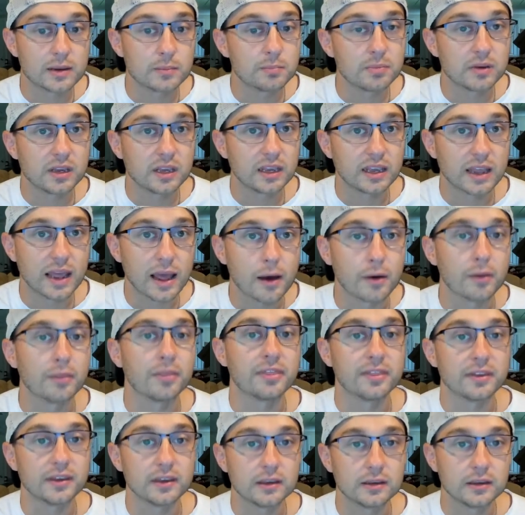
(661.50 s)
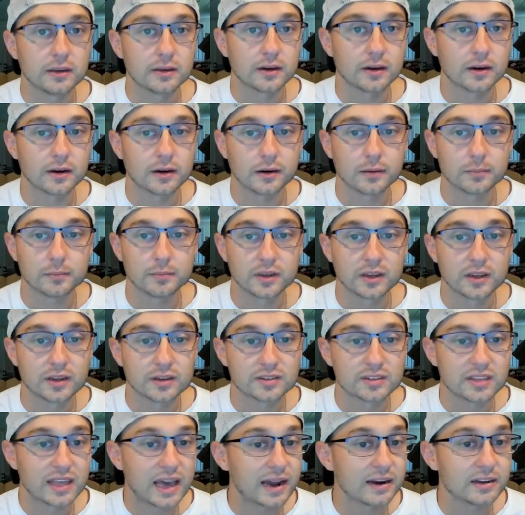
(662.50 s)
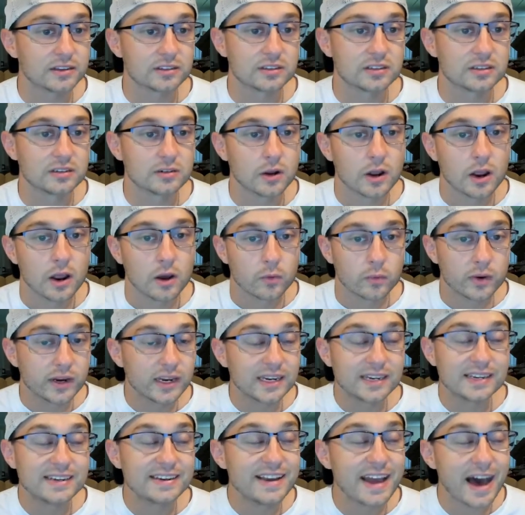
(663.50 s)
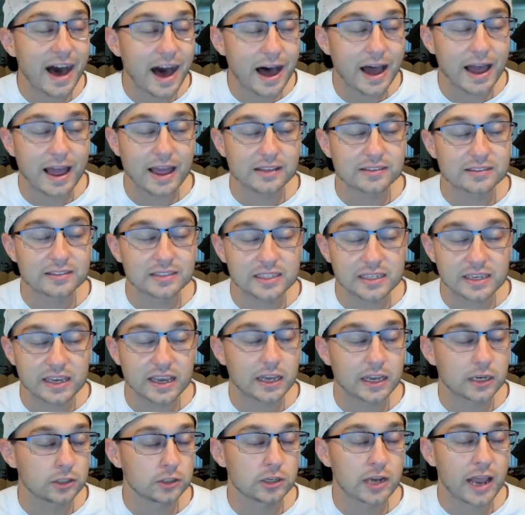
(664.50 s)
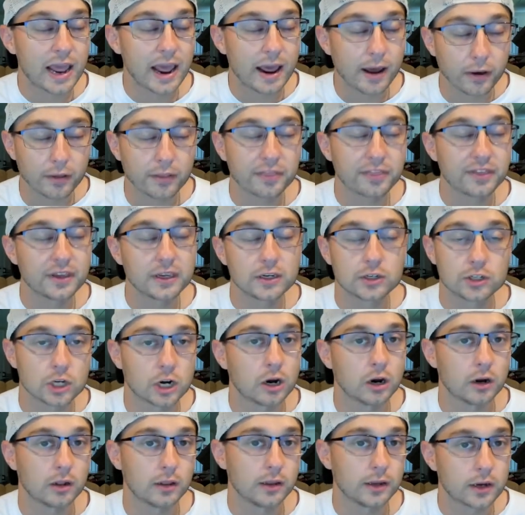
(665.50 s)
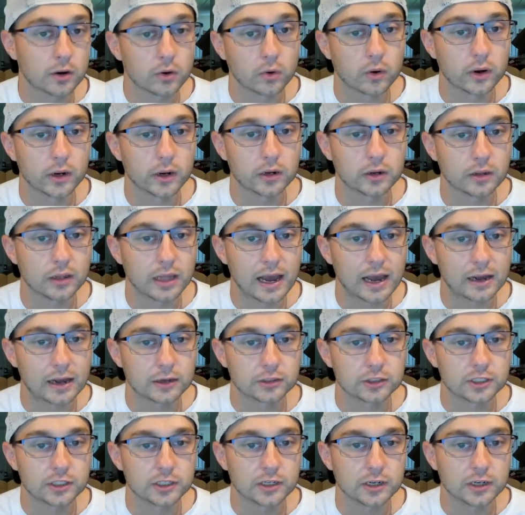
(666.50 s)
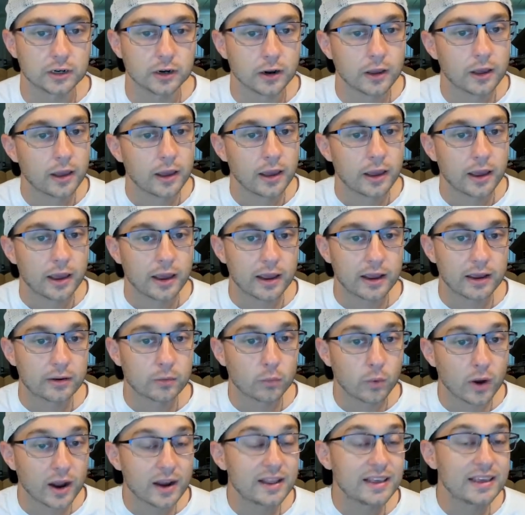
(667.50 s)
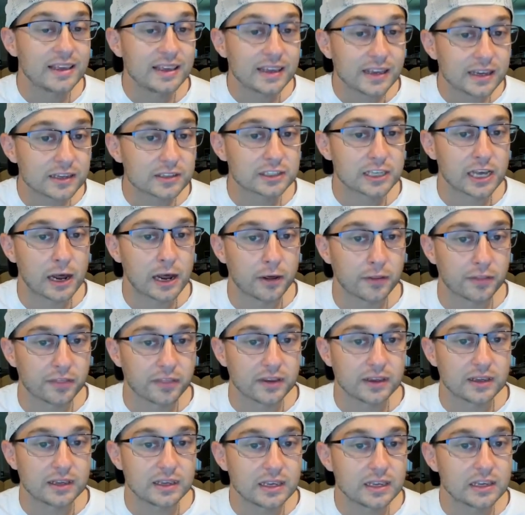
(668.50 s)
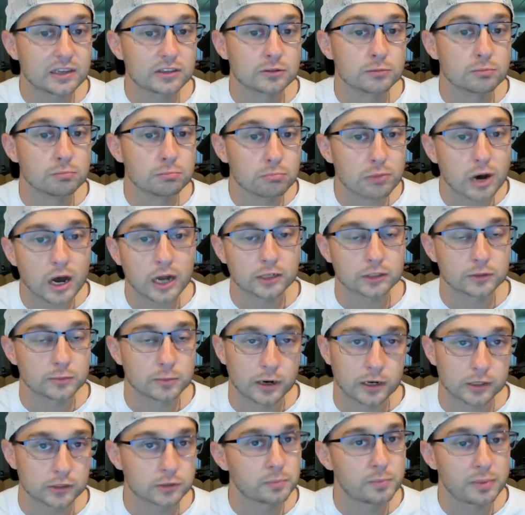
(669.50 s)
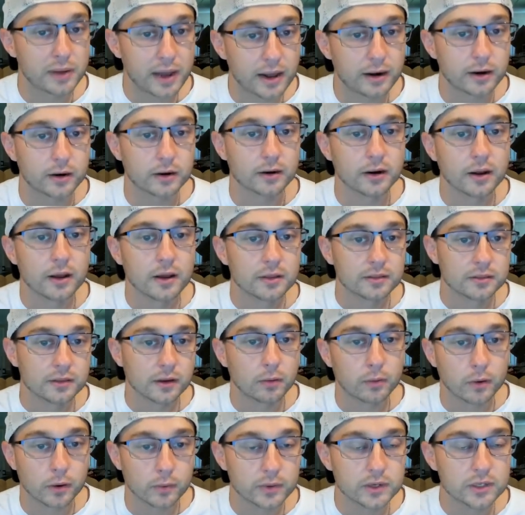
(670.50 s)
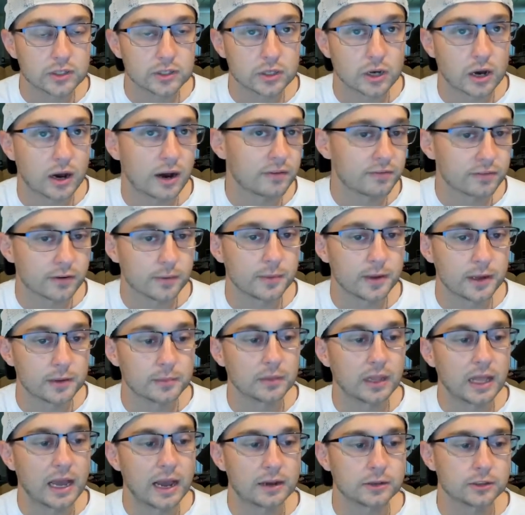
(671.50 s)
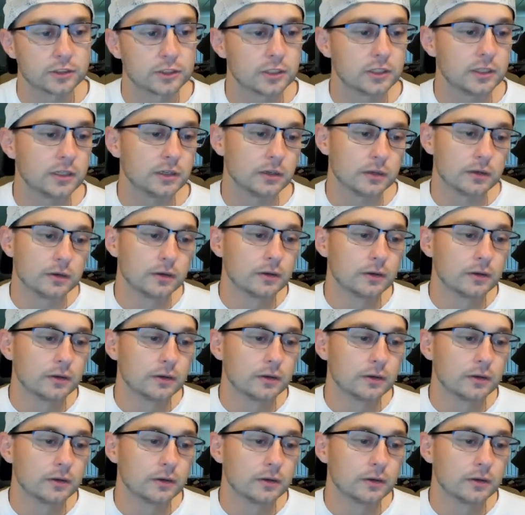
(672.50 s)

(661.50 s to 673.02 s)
being healthy, because we did not see a healthy Charlie Coyle last year. And when he is healthy, he is much, much better than what we saw from him last year.